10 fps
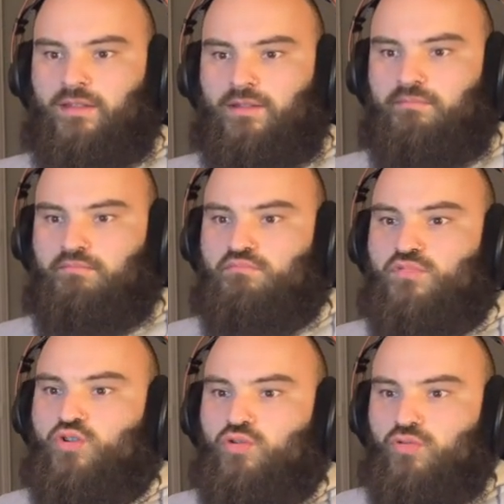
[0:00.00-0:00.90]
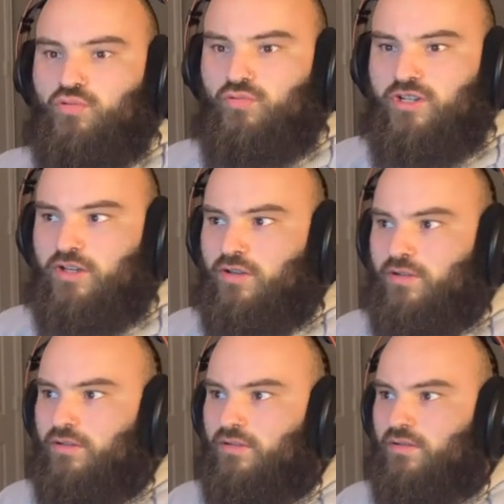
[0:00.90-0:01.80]
Mood.
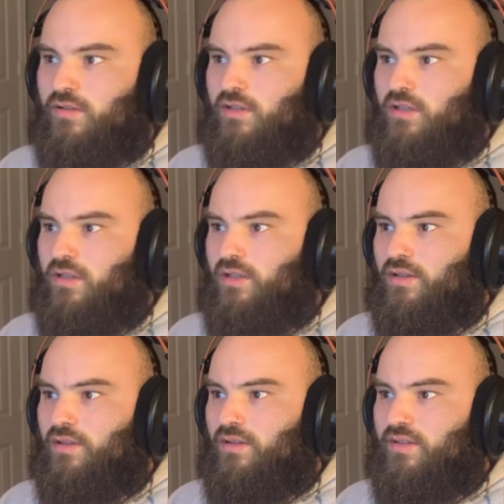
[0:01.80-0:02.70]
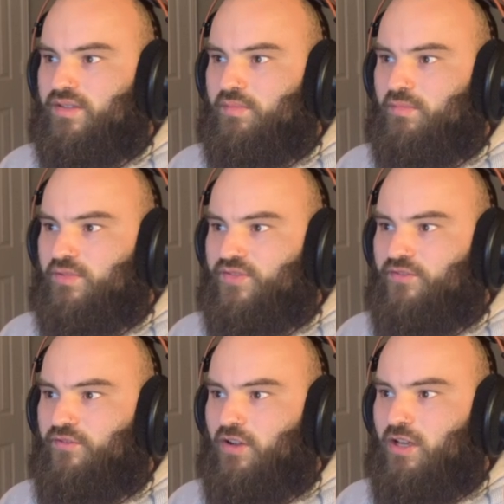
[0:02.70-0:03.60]
This one was
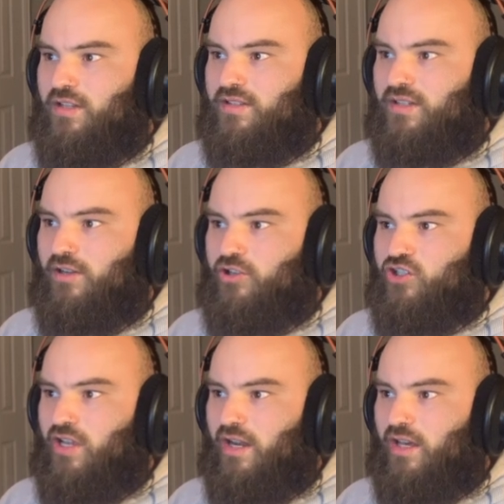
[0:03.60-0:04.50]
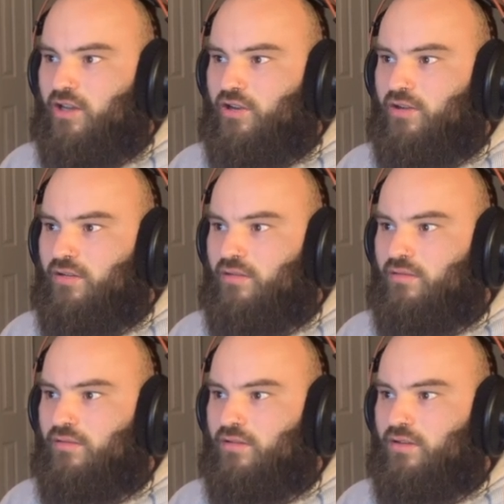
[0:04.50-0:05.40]
fun. It's energetic.
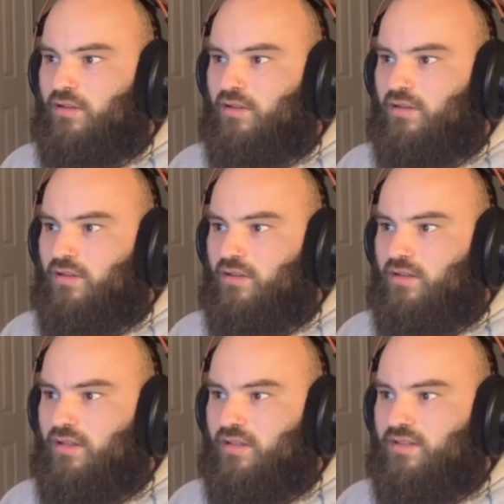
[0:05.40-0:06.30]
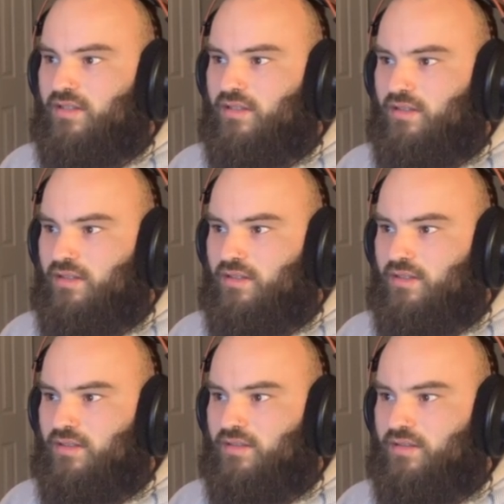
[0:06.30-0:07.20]
It
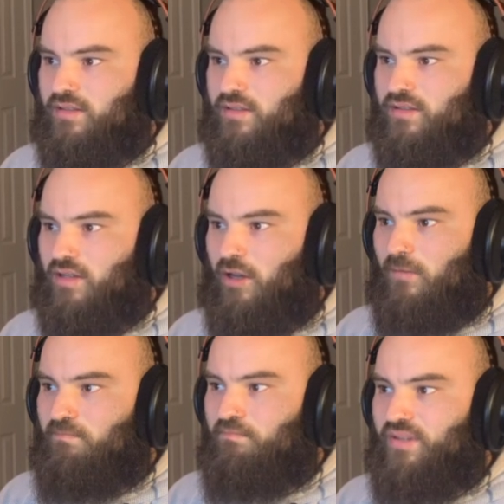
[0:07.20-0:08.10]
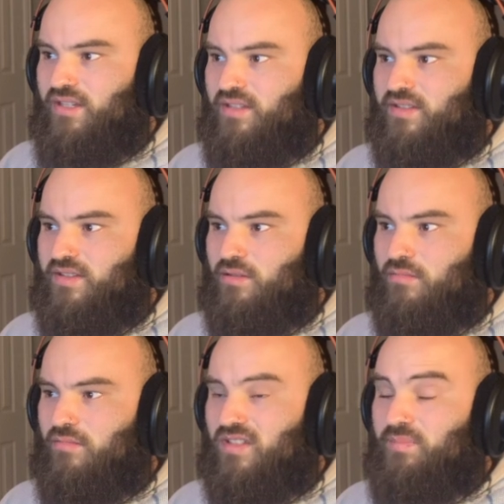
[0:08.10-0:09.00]
is upbeat,
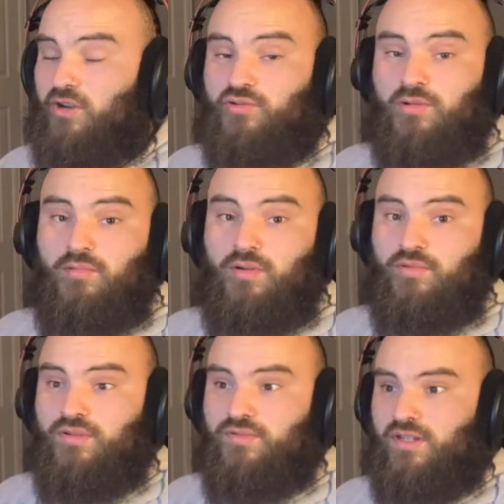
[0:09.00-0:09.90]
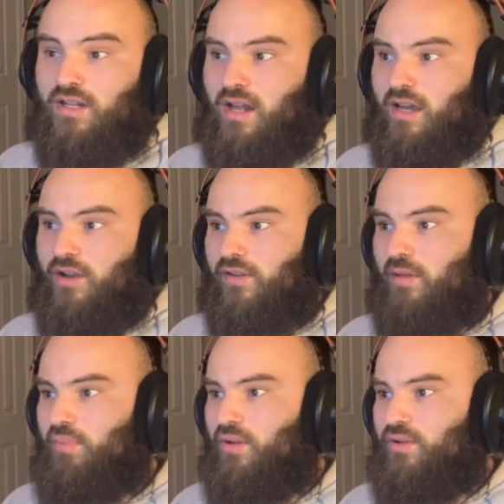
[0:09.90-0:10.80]
especially when we use it at higher
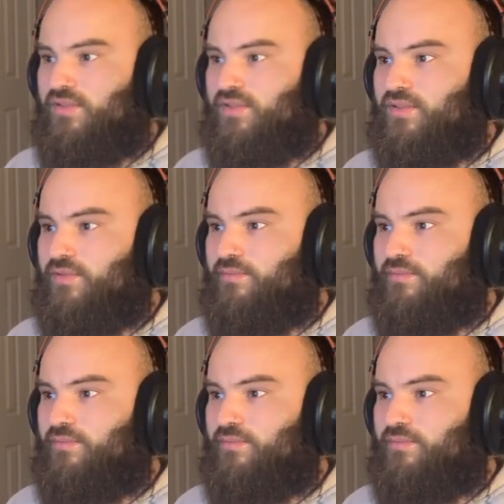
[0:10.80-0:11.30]
tempos.